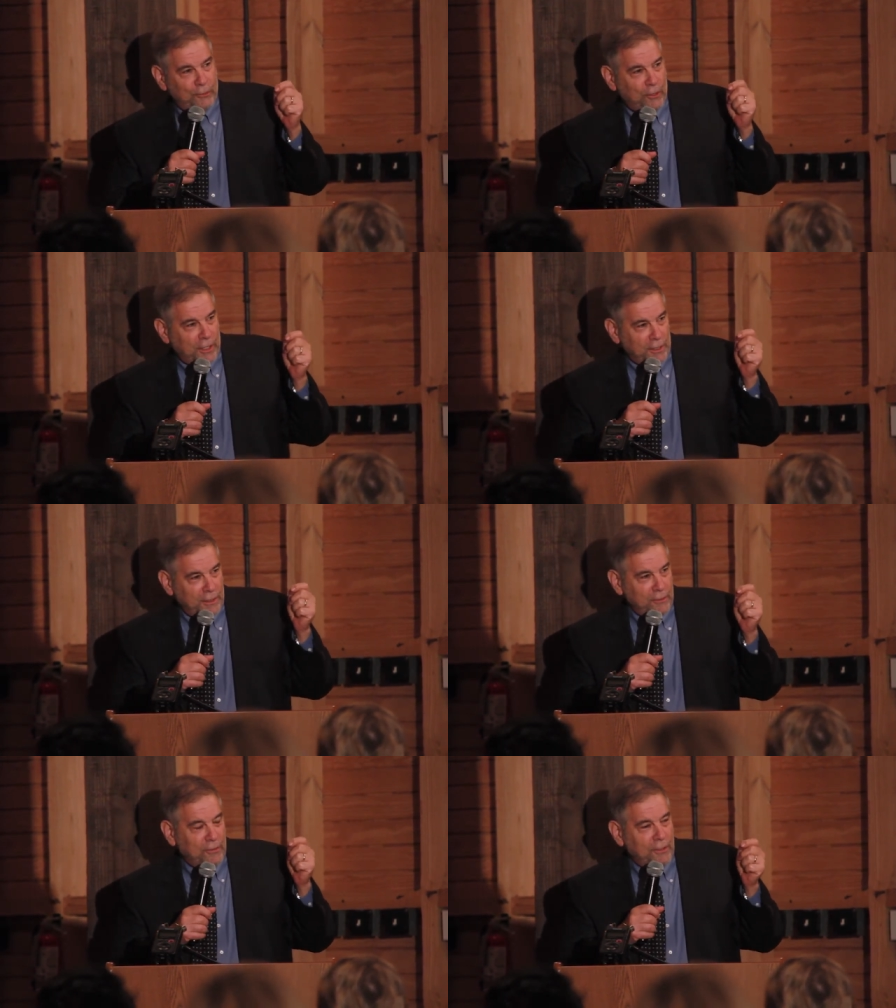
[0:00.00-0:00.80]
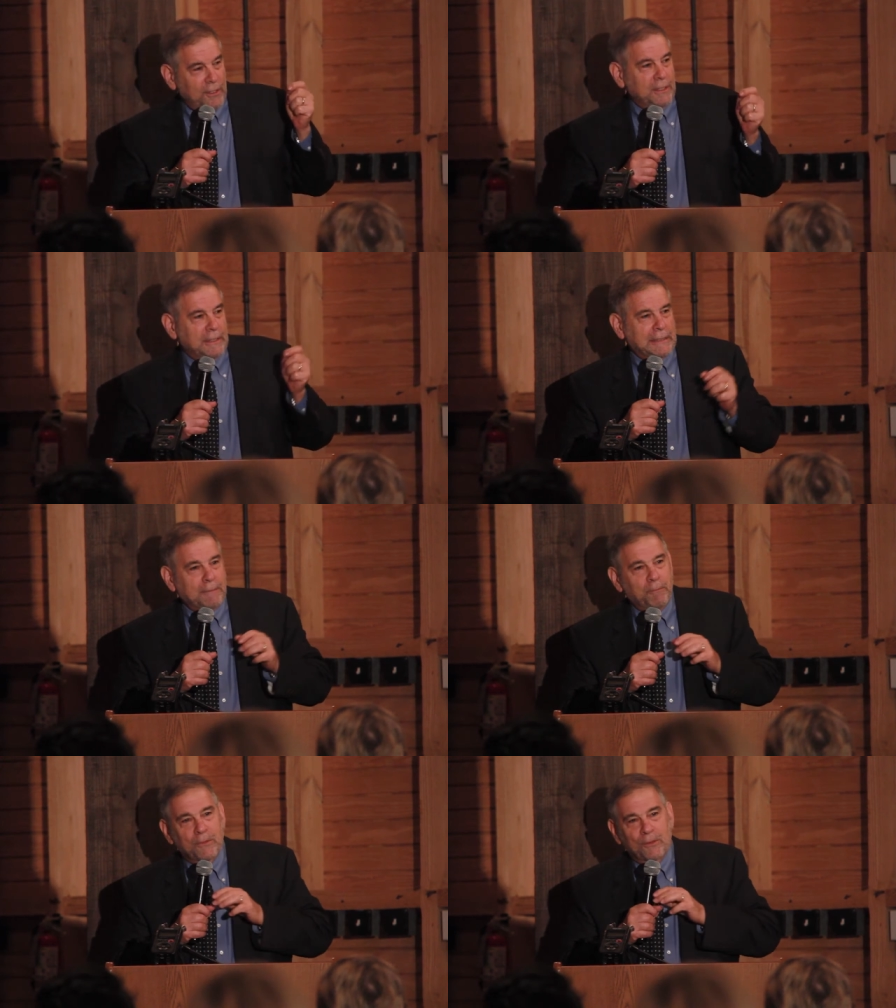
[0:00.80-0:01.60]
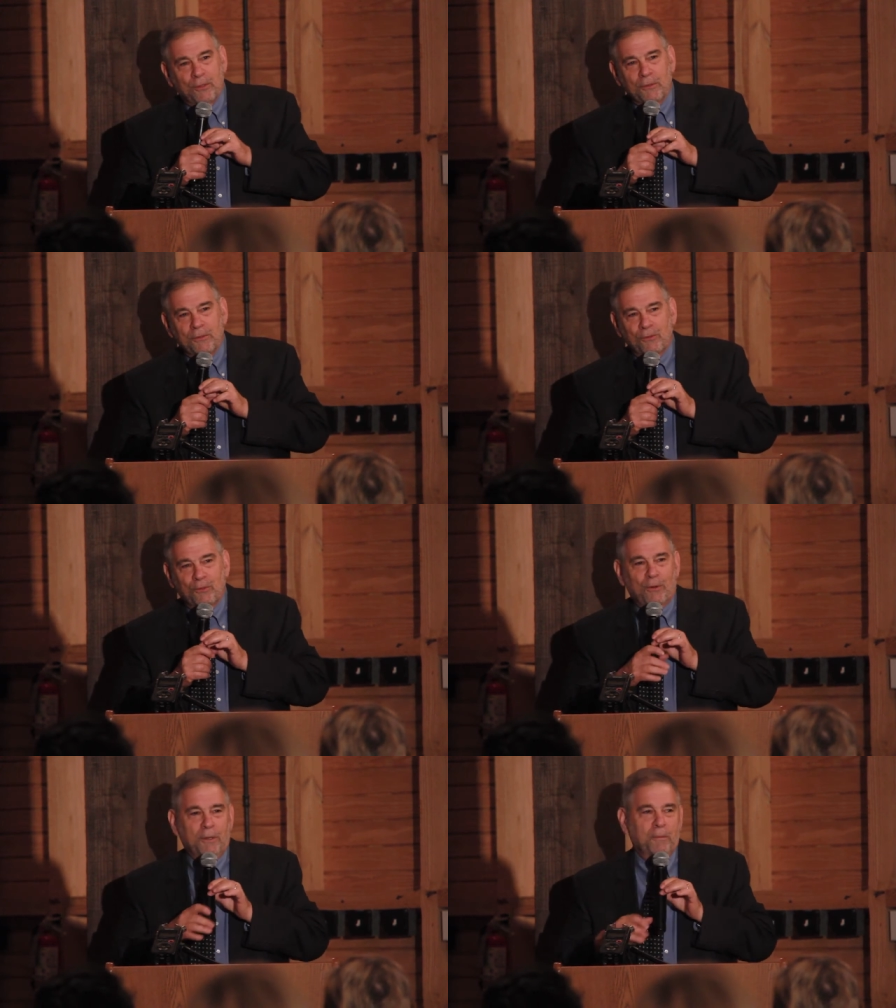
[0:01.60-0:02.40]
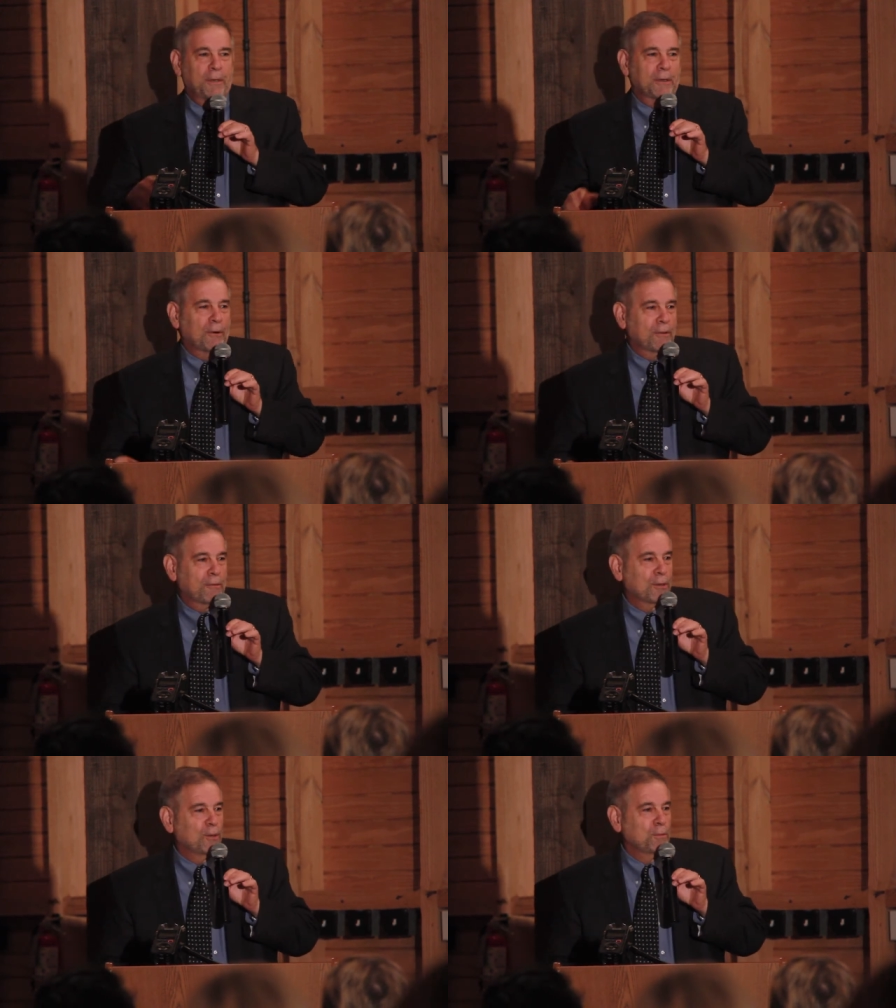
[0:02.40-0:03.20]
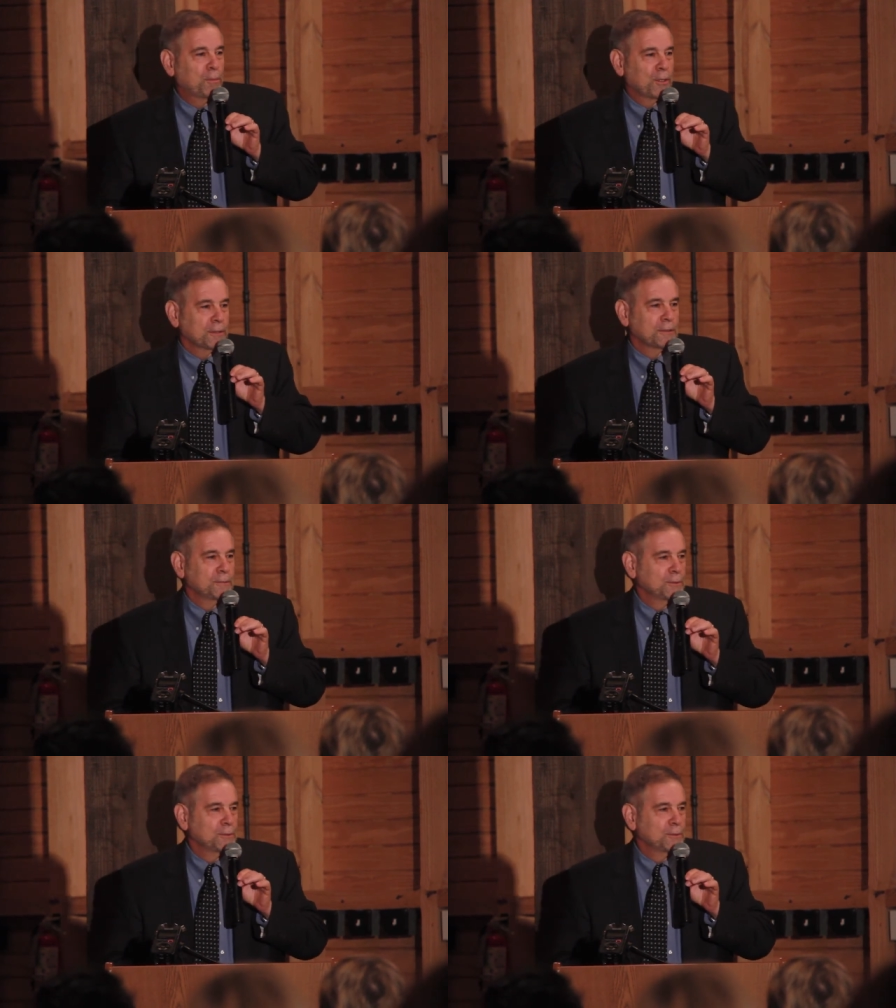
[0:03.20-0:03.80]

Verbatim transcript: John Lindsay um, told a story about Arthur Goldberg,